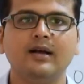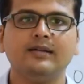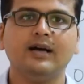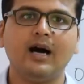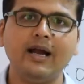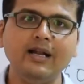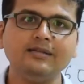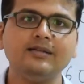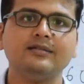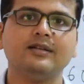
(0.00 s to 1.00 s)
The
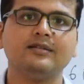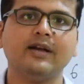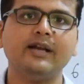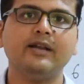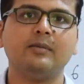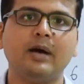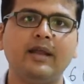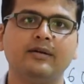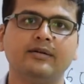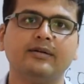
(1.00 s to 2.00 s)
IELTS is designed in a
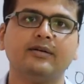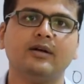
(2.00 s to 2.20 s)
manner